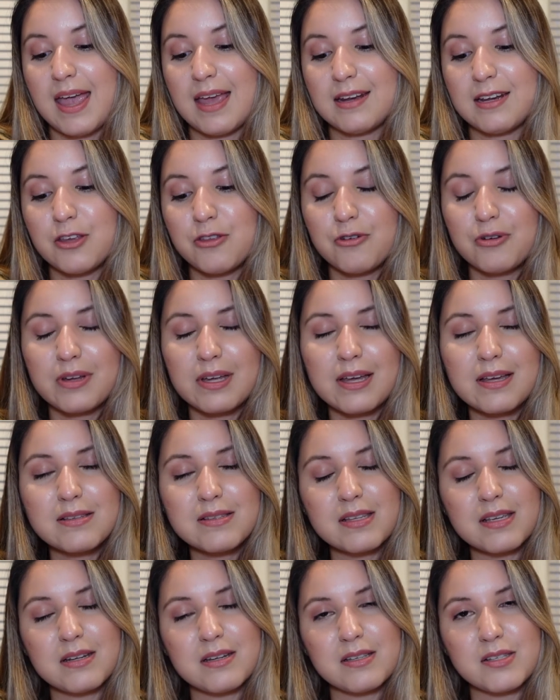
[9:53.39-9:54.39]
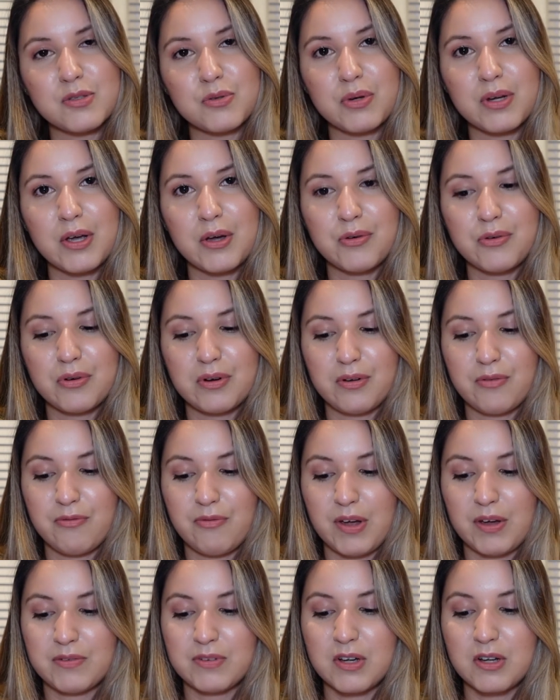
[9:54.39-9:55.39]
In either case, it is
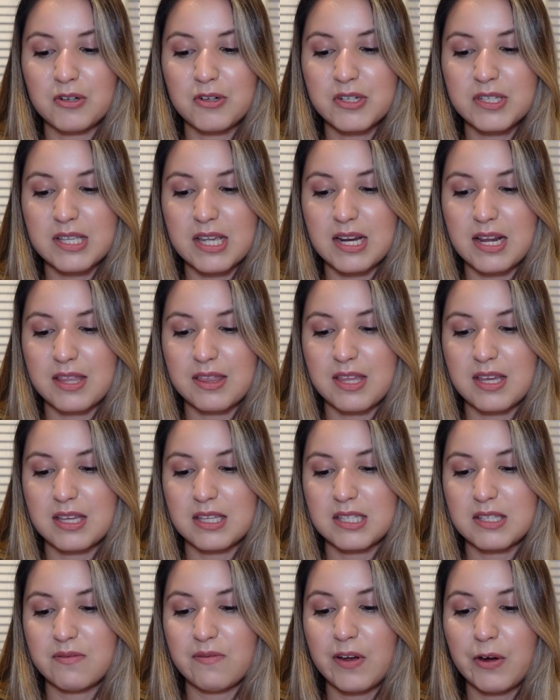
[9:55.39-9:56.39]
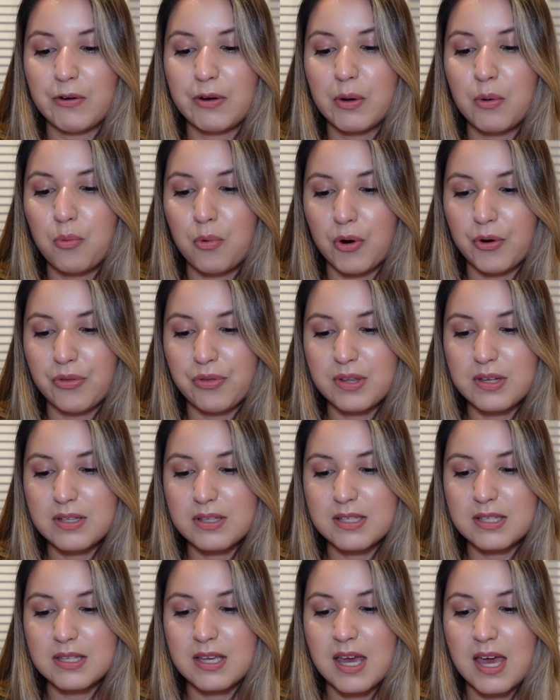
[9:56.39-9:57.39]
$305, and I think it's very worth
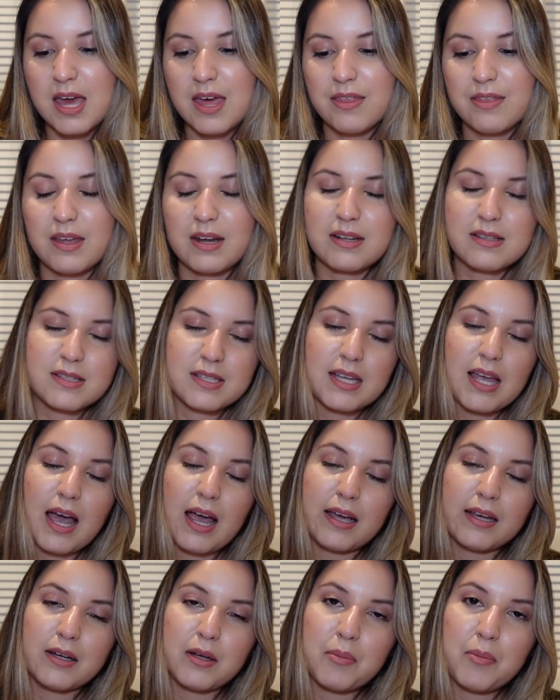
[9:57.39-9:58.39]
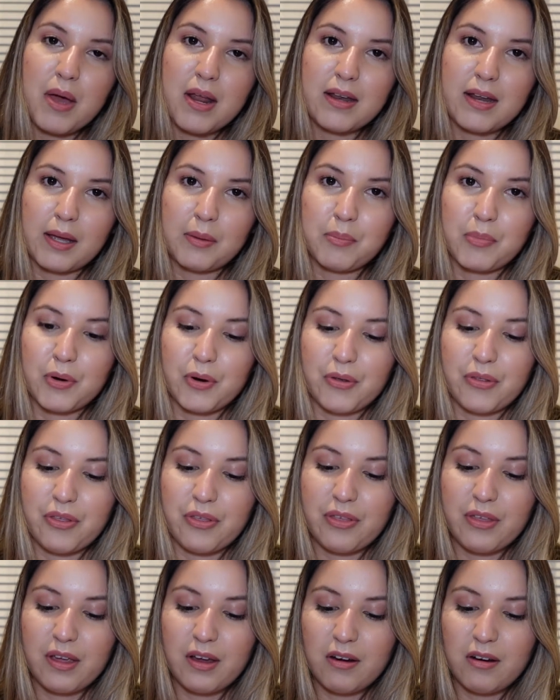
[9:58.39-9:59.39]
it. That is the item number
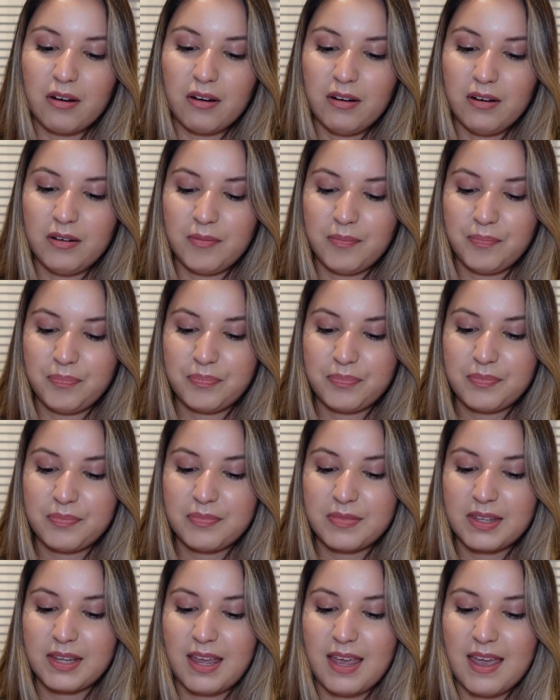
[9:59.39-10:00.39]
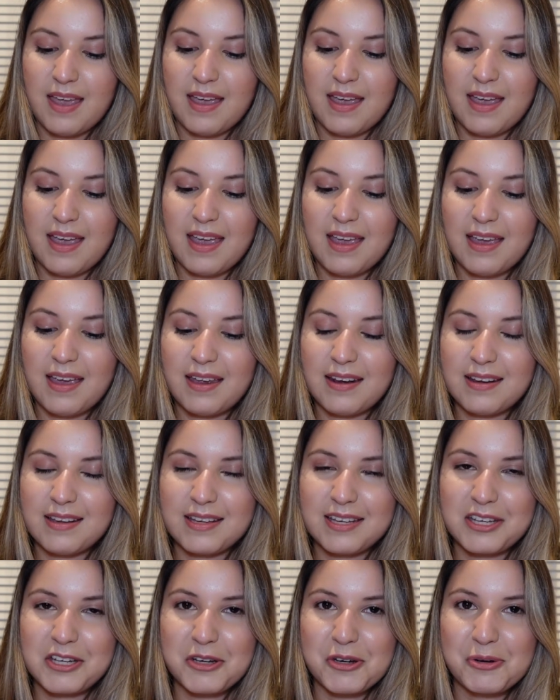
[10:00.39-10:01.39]
there. And
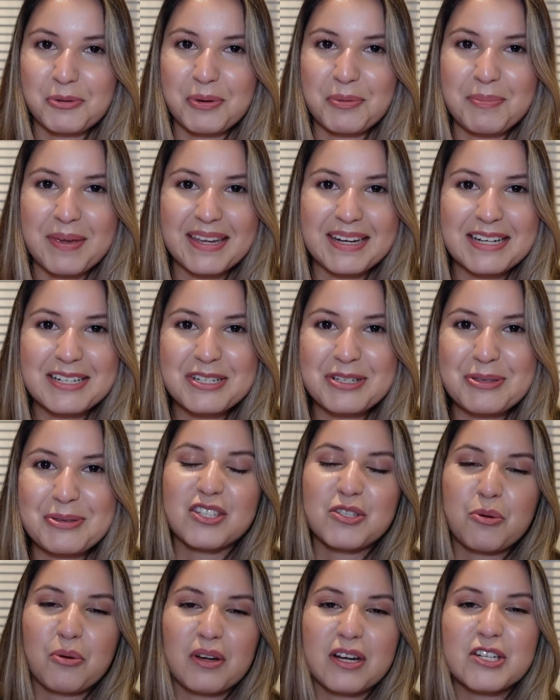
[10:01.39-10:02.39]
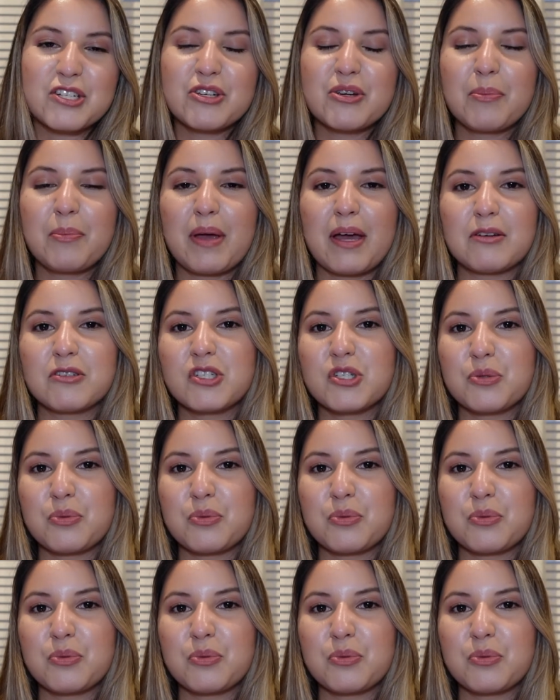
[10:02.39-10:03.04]
here we made it to toiletry pouch